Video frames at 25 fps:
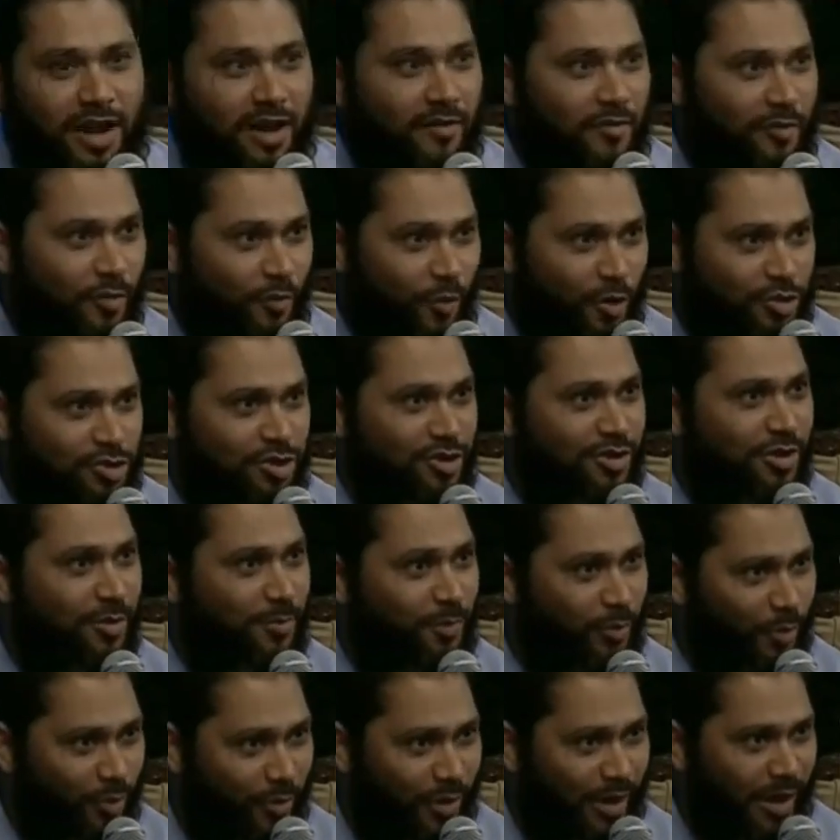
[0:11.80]
after watching the
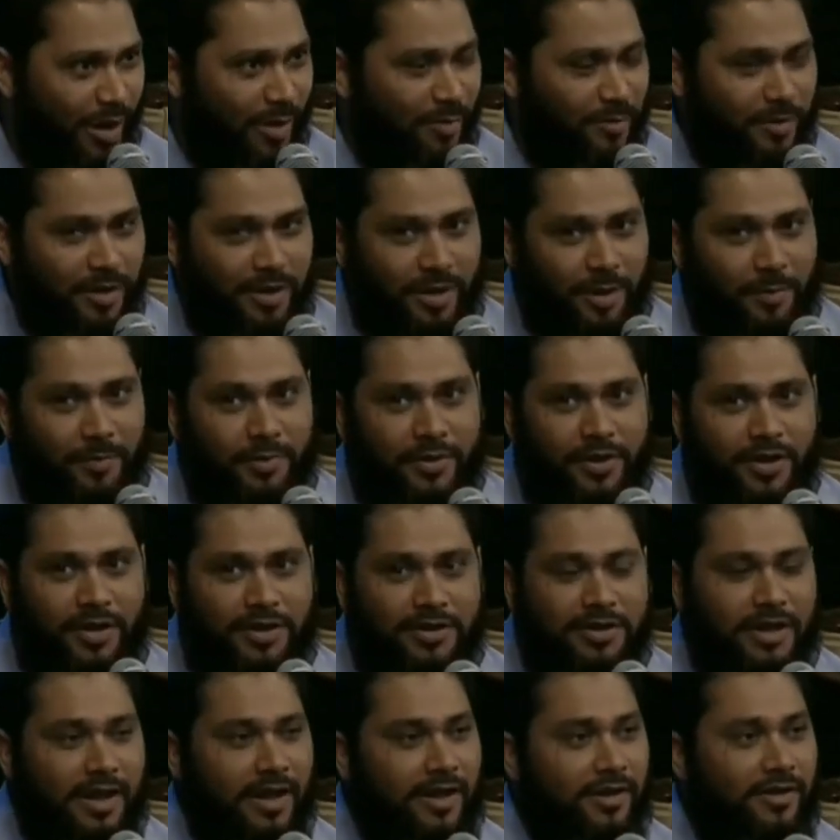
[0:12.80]
program, it
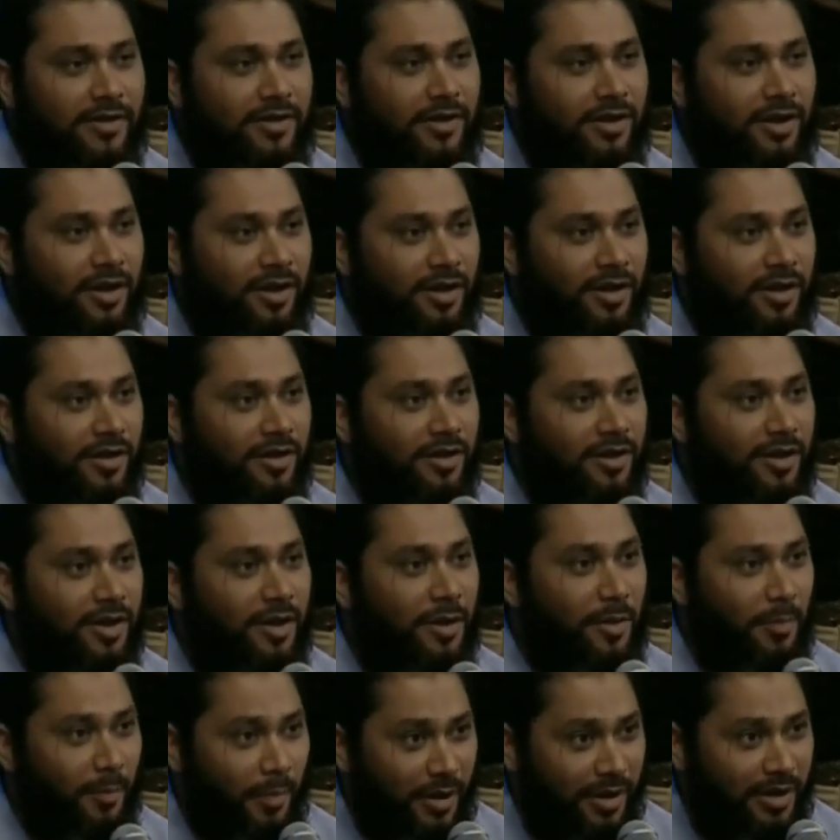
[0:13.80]
appeared that
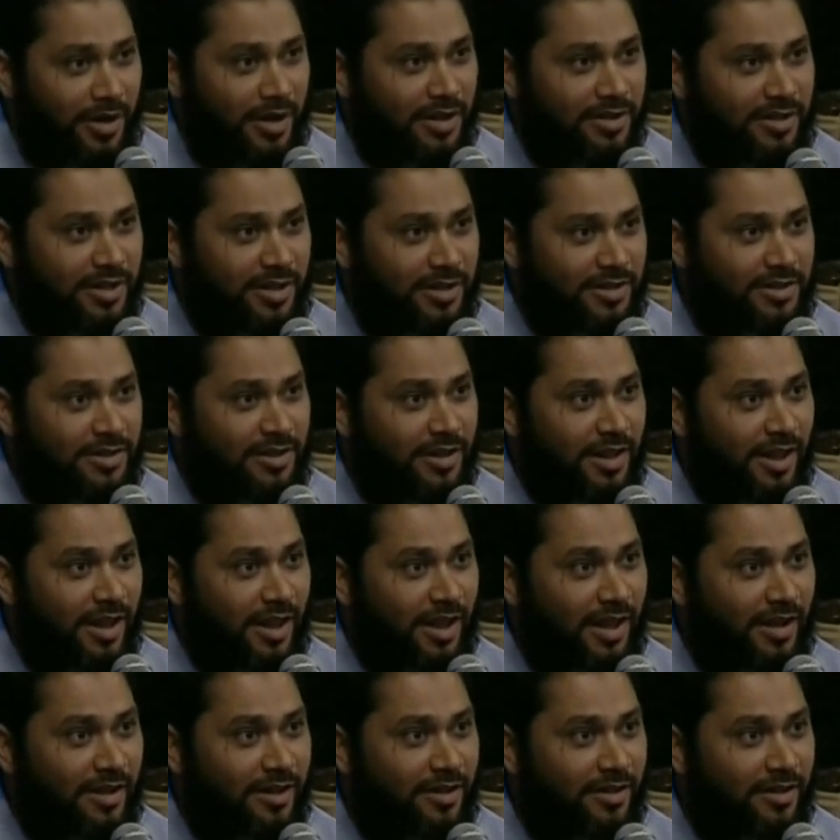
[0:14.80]
Barkha Dutt
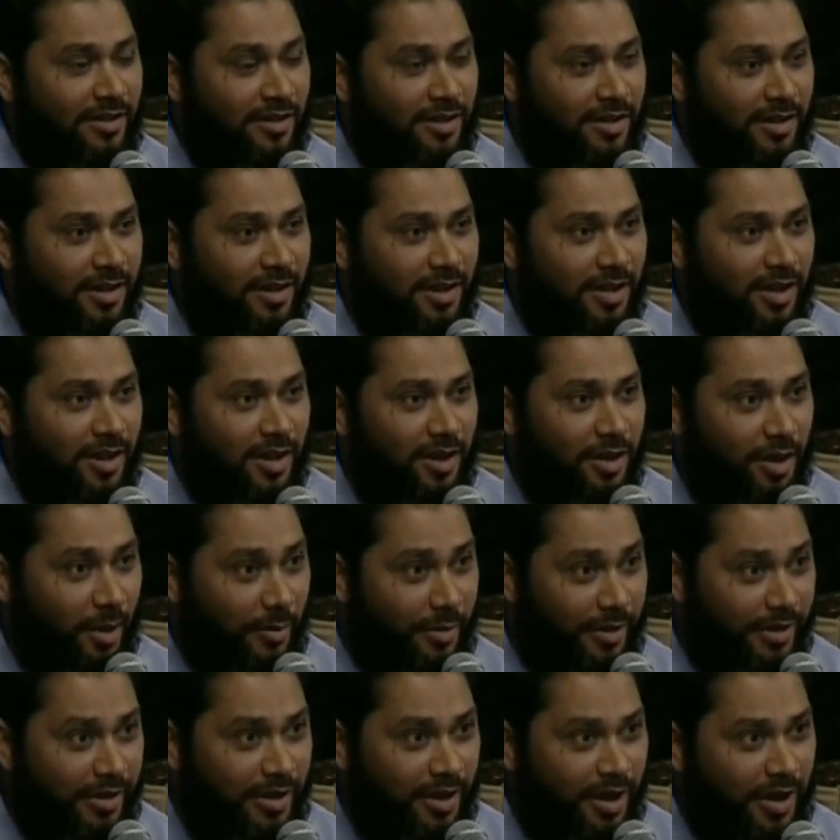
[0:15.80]
and
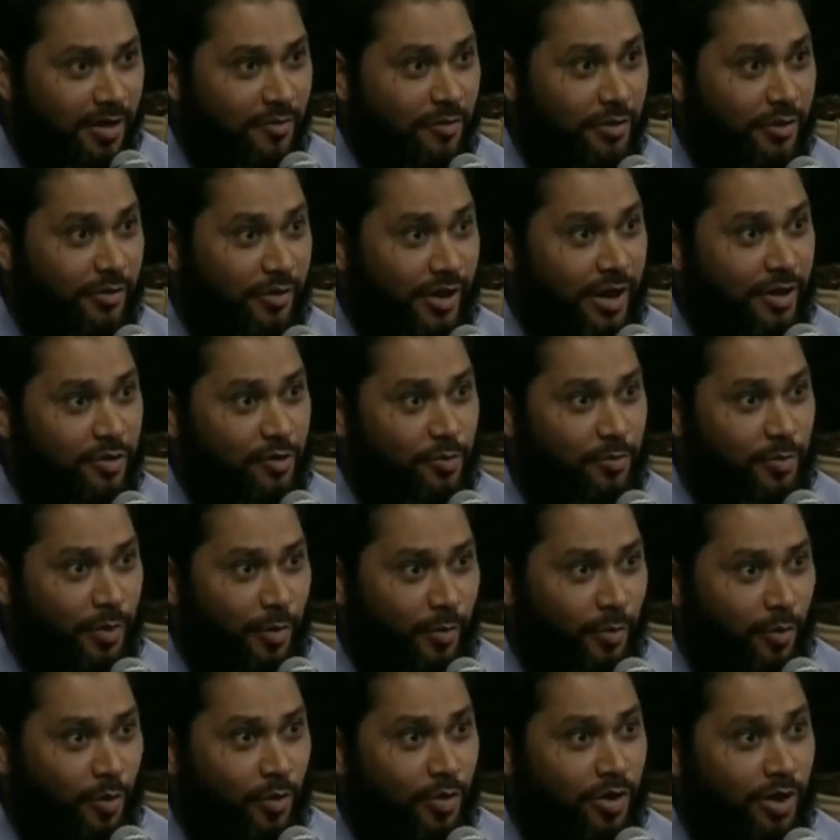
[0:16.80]
Kabir Khan were trying to
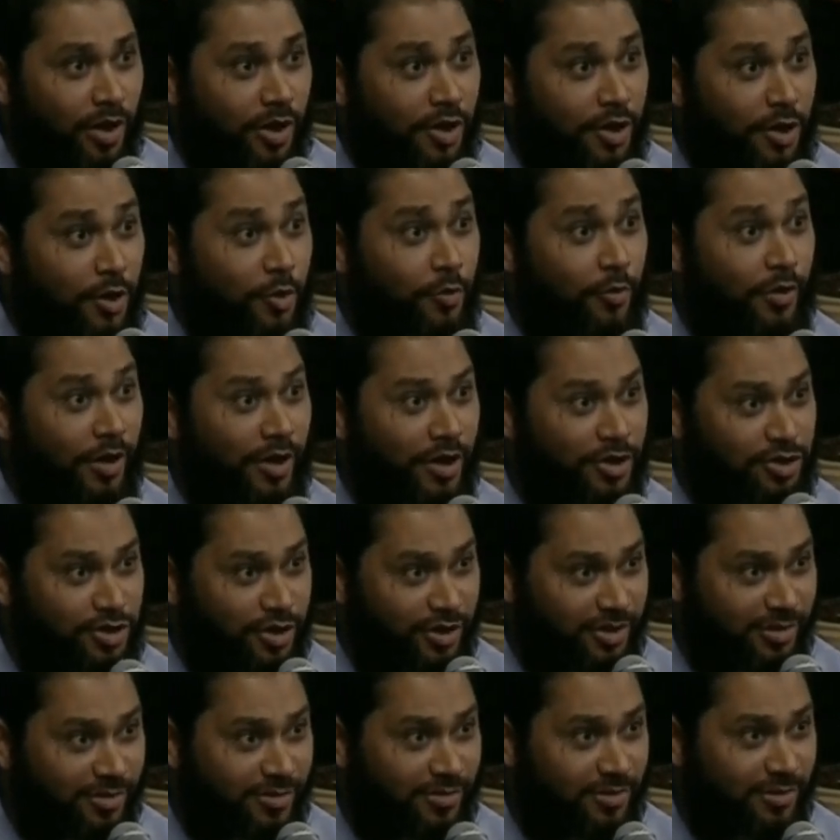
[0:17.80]
promote a new
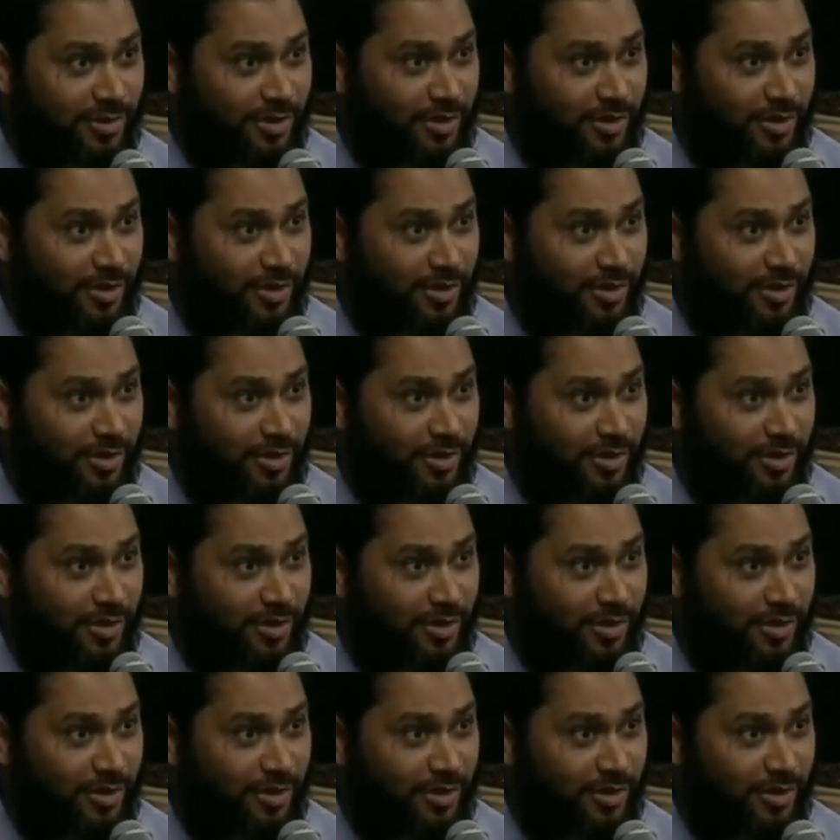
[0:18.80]
religion